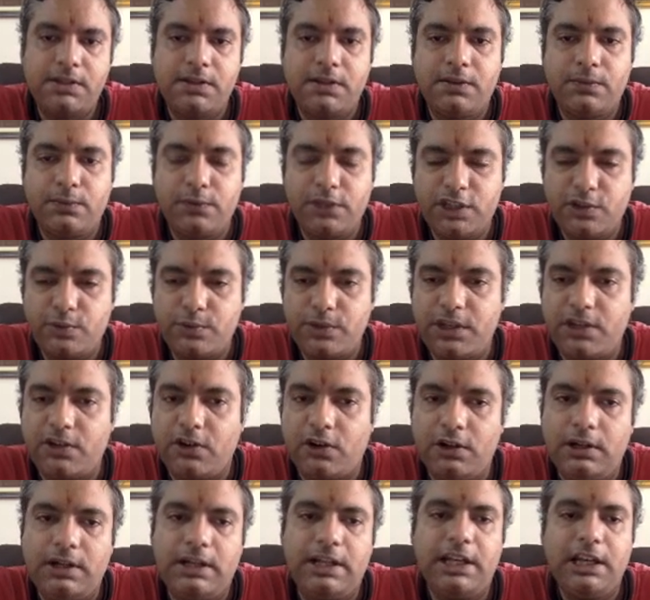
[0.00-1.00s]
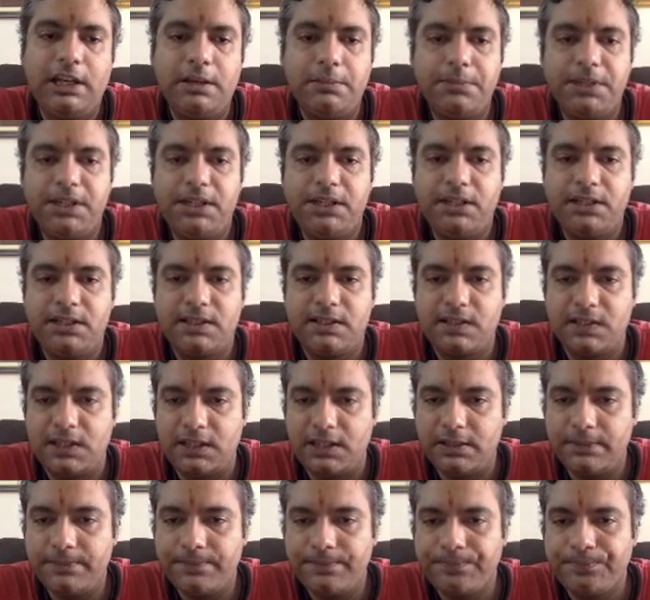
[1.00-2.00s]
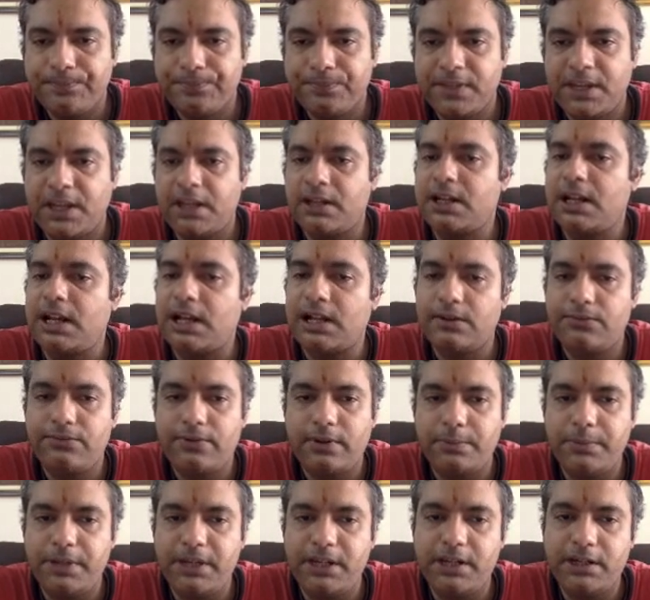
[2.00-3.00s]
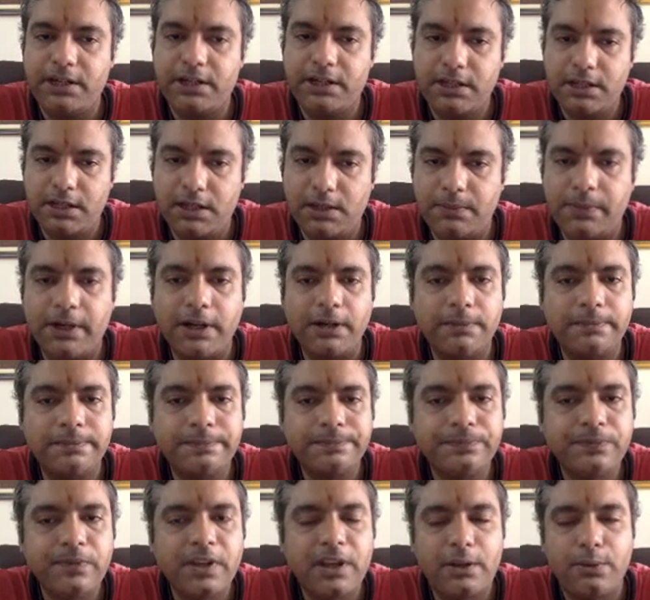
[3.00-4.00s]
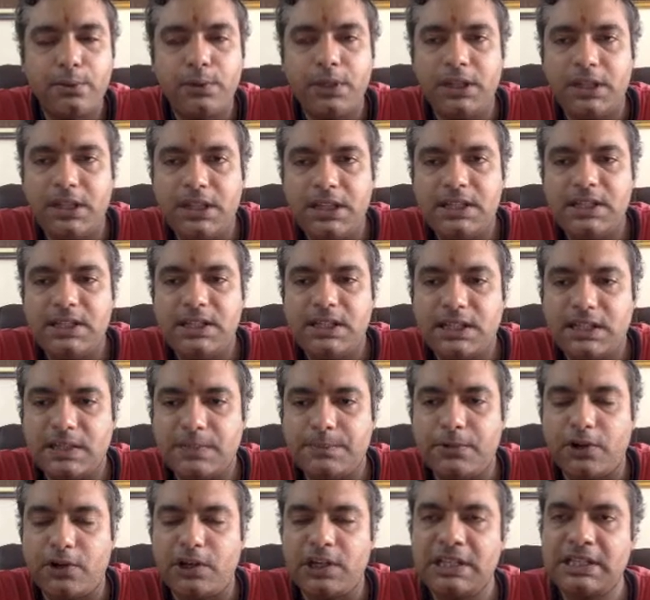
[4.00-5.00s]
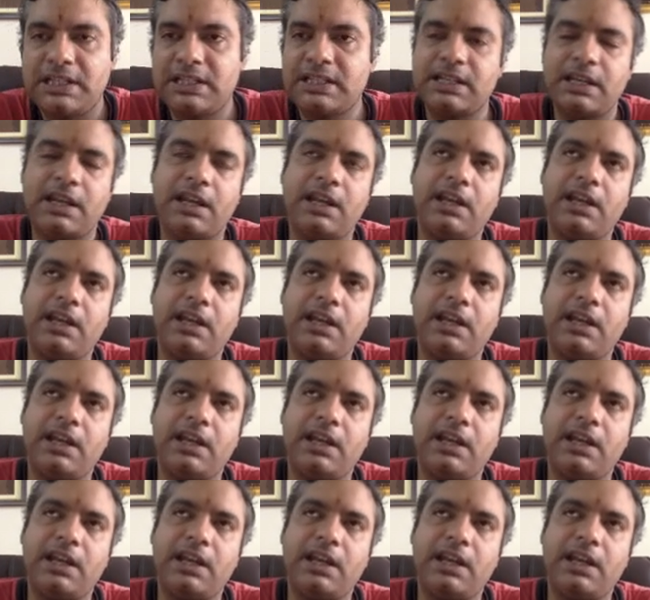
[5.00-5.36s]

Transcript: which we call A, B, and C, and alpha, beta, and gamma. With these 6 points,